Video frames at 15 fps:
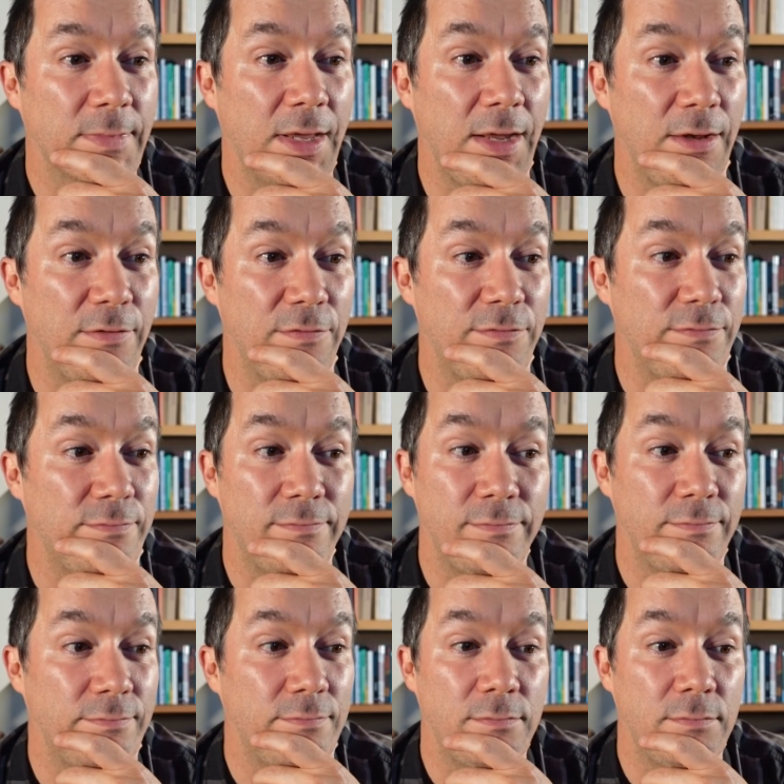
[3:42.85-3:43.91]
kind of
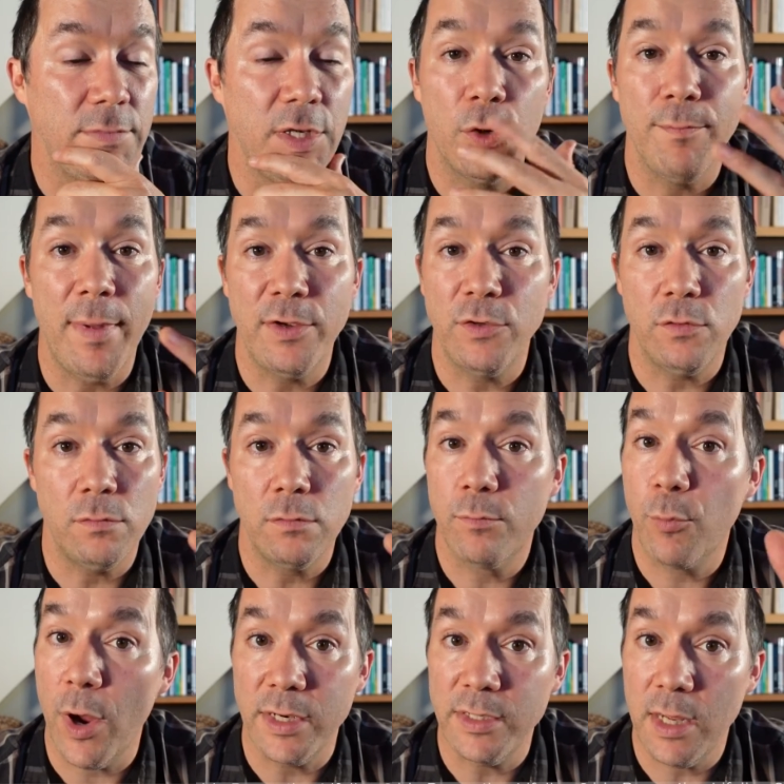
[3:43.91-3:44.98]
near mental
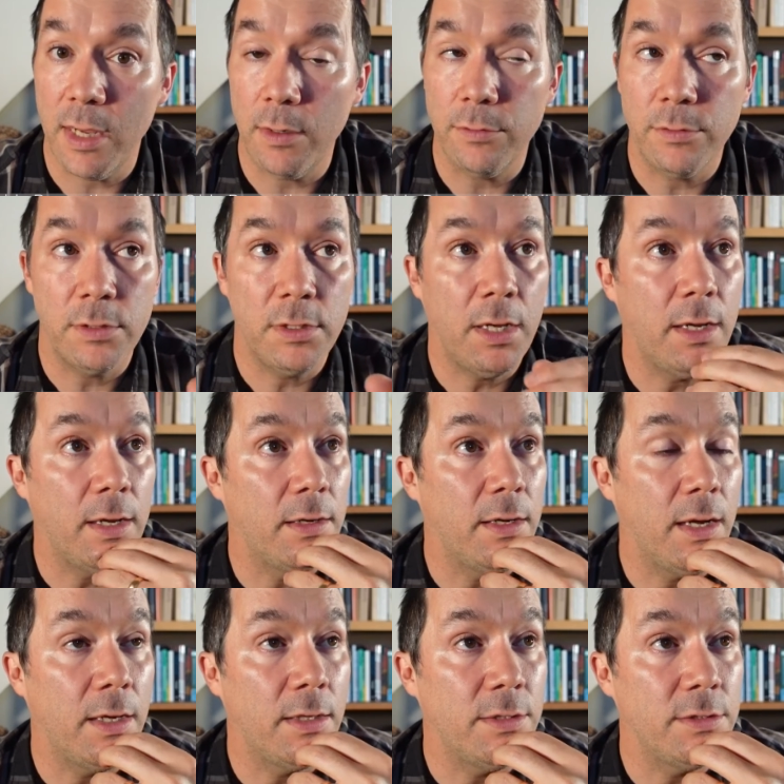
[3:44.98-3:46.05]
breakdown.
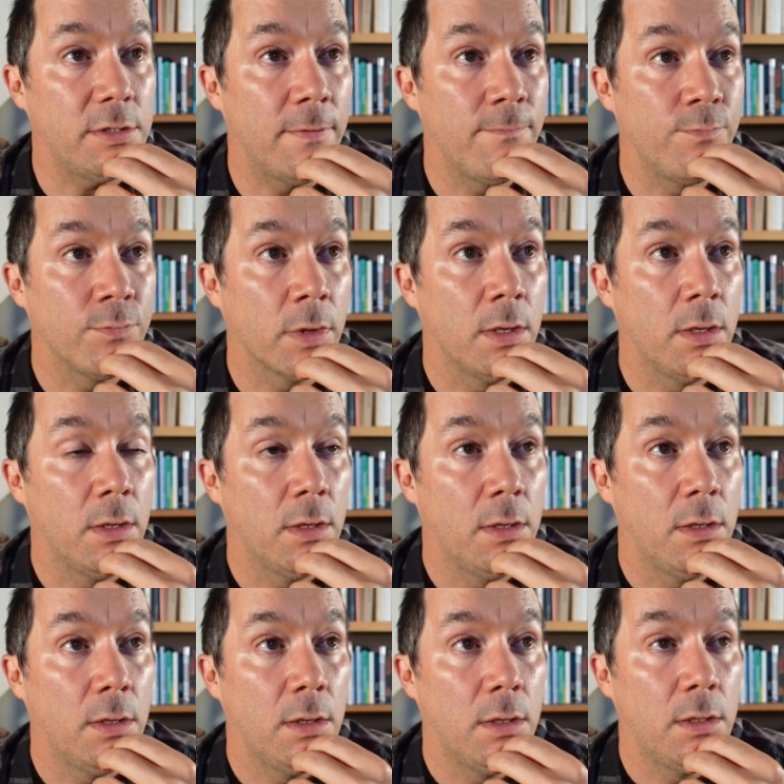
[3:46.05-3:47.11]
And
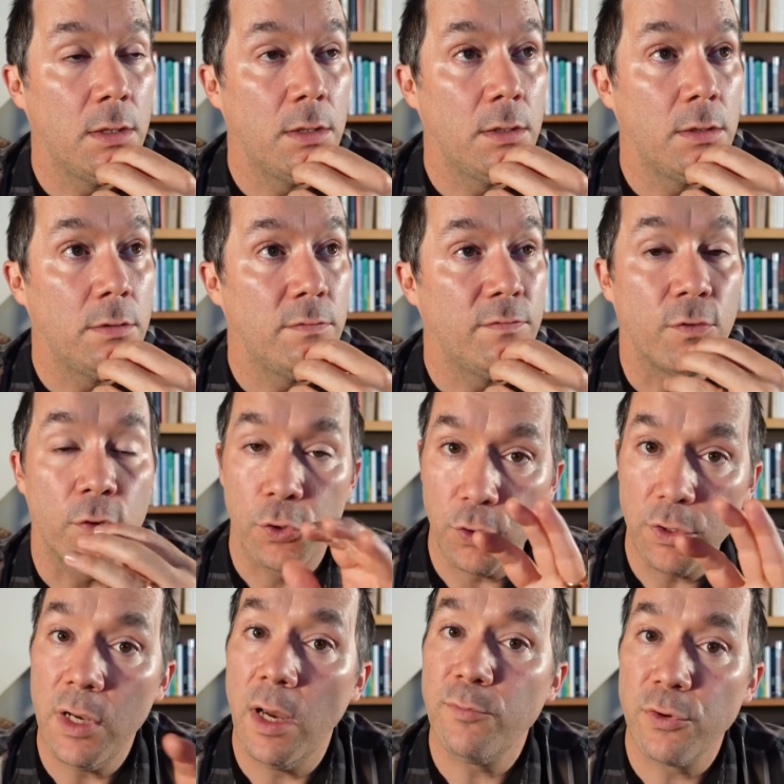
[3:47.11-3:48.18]
for a
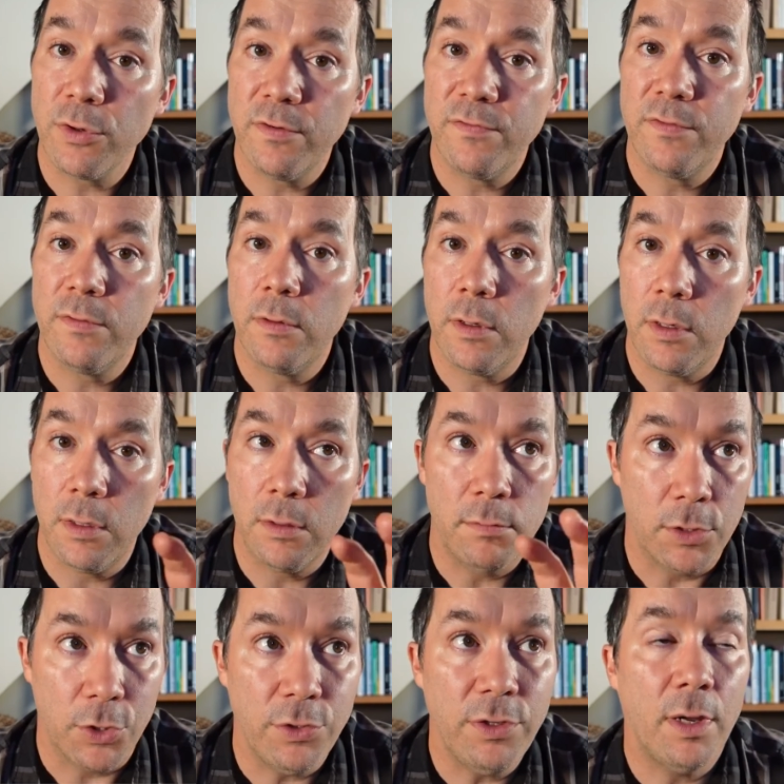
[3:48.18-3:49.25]
good number
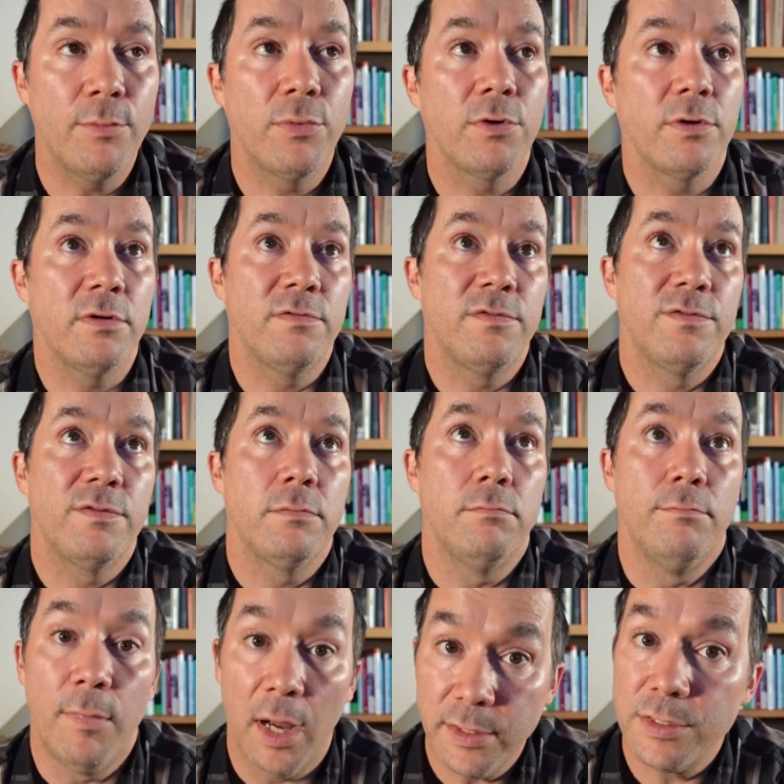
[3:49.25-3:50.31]
of
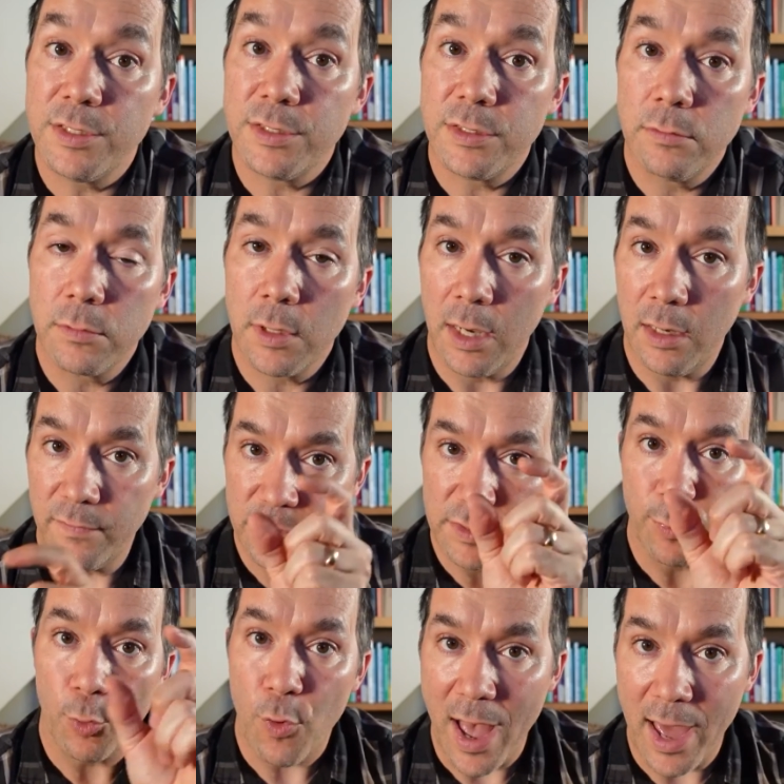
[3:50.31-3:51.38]
months, kind of
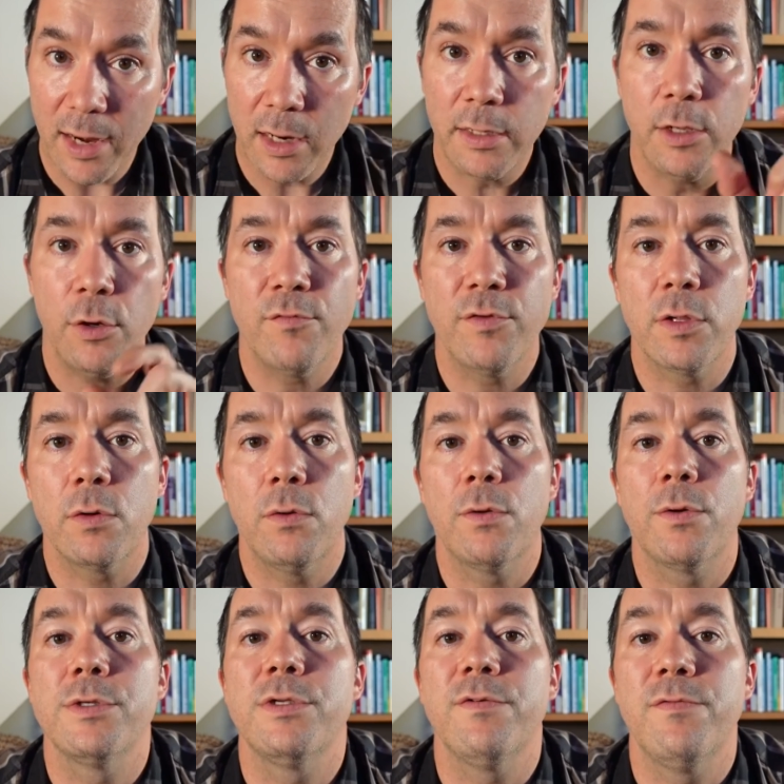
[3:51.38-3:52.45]
sporadically over the
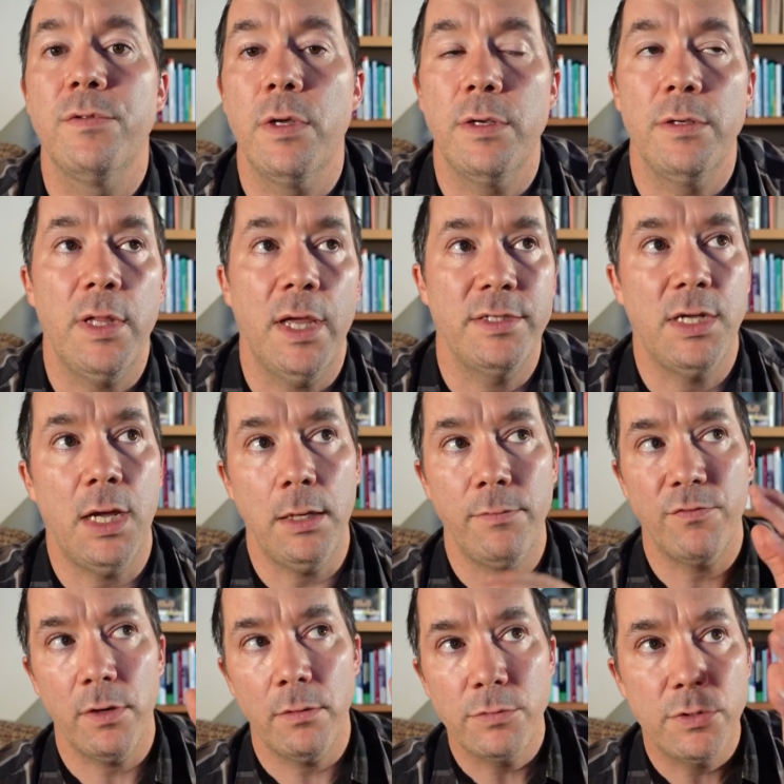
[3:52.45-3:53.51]
course of that time
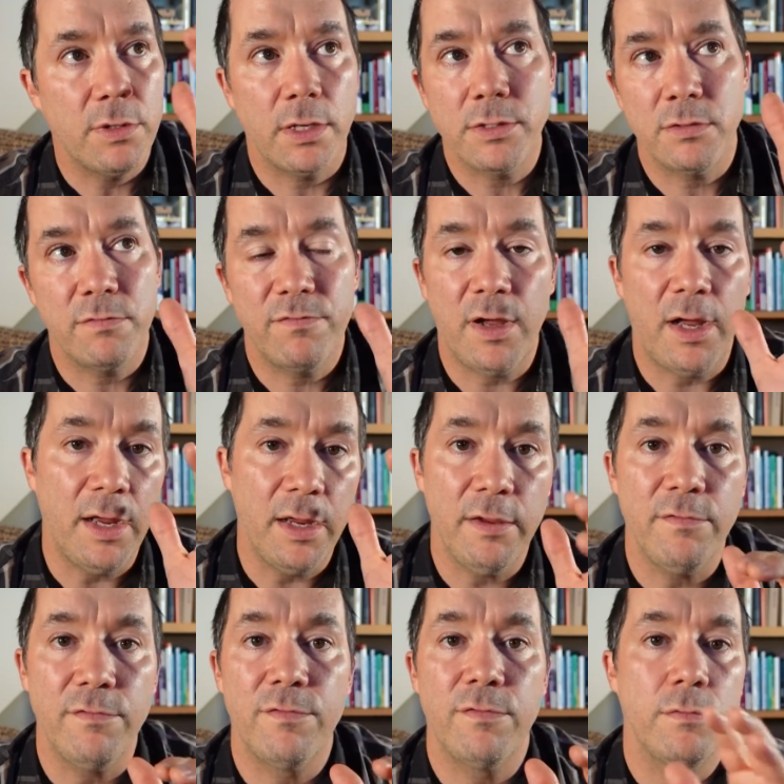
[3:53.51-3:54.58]
frame,
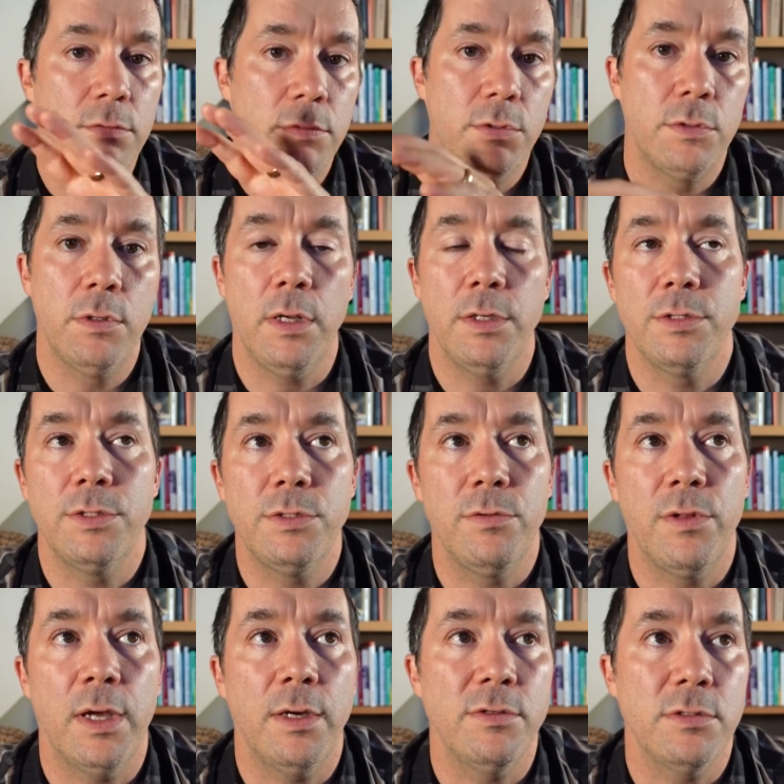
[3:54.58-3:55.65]
2005 into
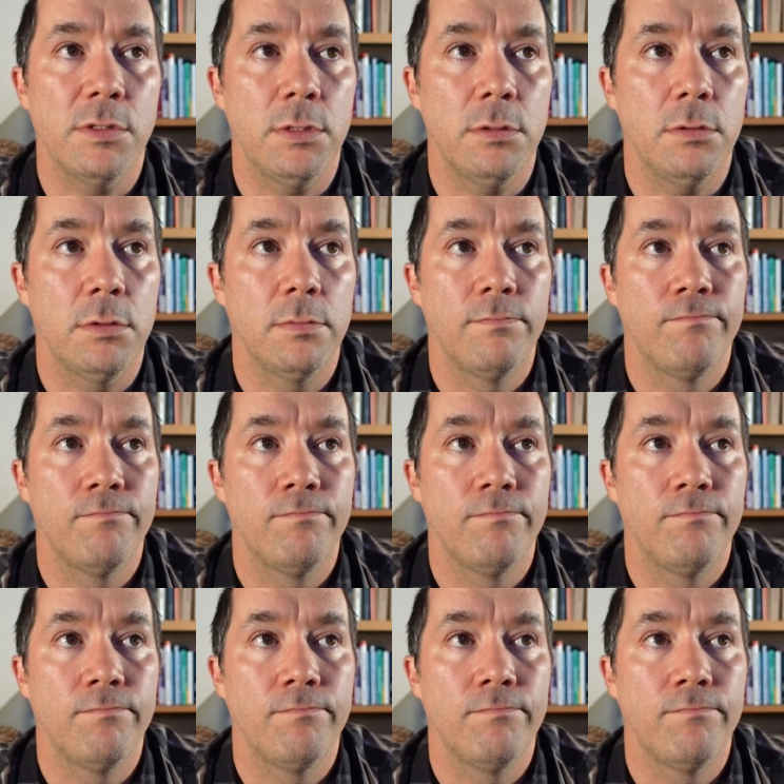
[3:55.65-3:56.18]
2000.